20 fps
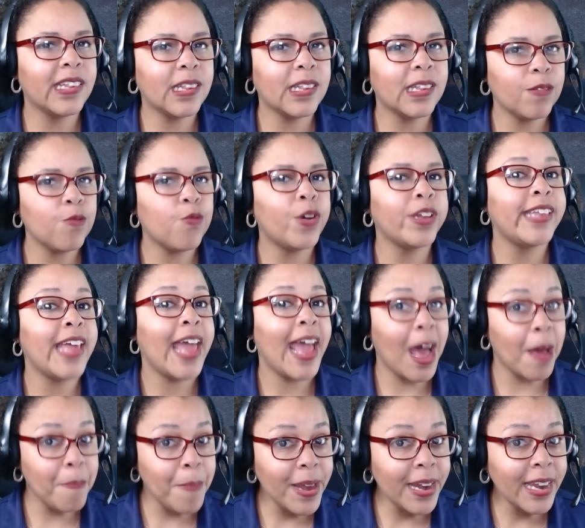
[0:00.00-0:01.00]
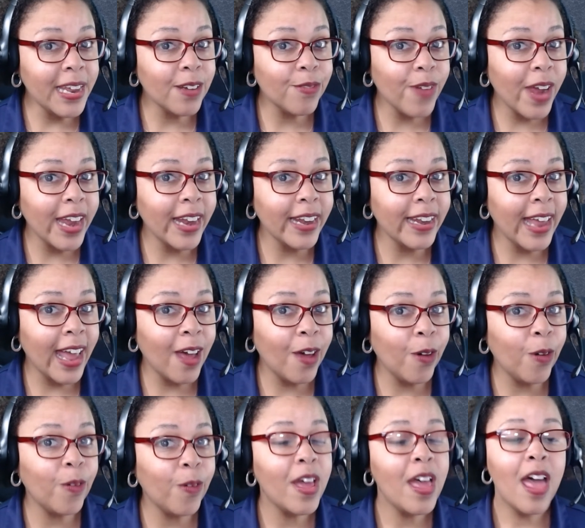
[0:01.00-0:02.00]
what's happening right
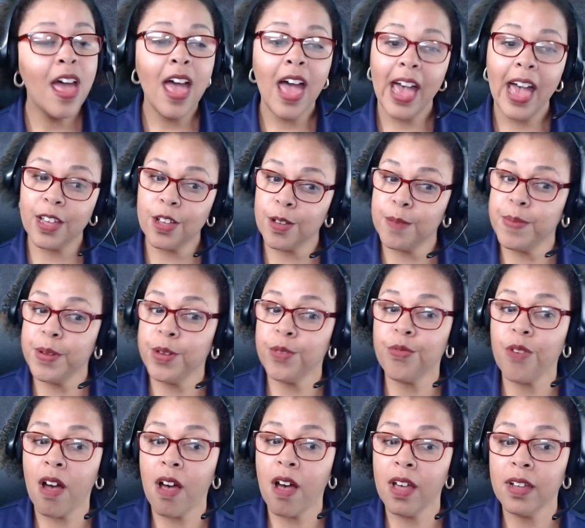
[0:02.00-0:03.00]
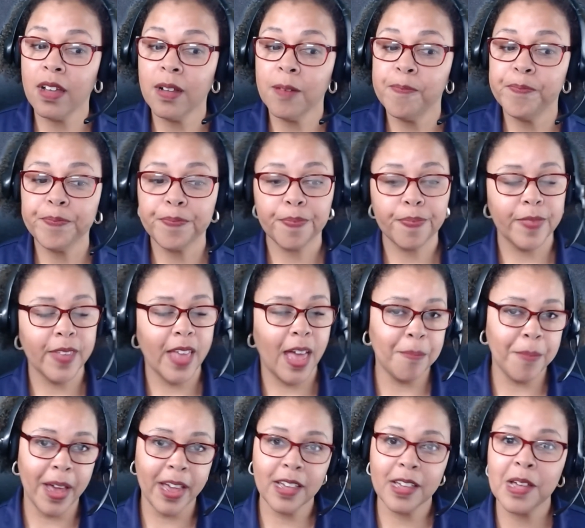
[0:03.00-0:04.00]
now. I could be wrong. I
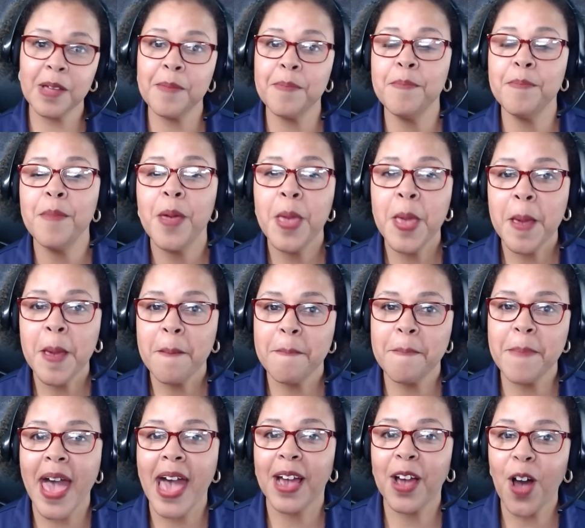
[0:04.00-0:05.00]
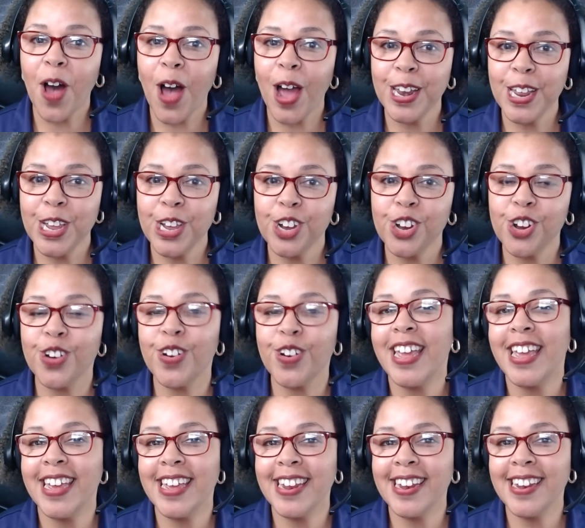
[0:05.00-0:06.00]
might come back on here
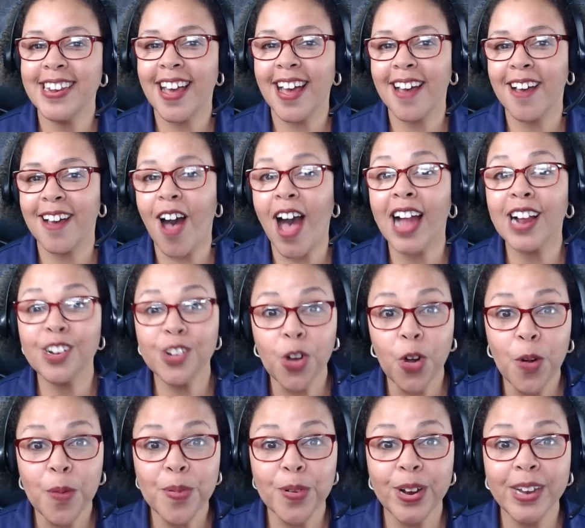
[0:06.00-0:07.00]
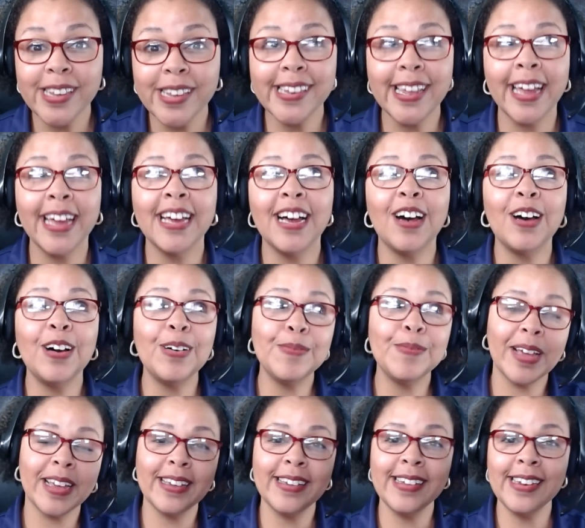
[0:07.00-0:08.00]
in October and say, oh
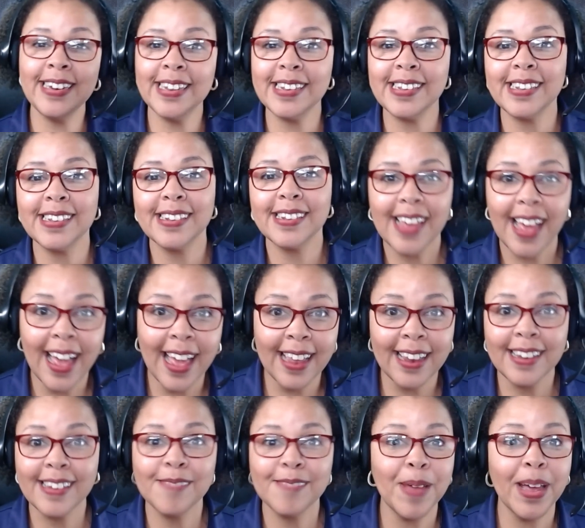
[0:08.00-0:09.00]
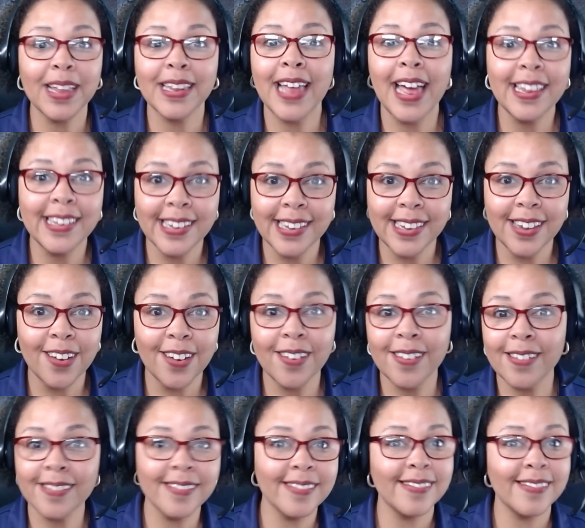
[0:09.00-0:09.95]
my goodness, my classes are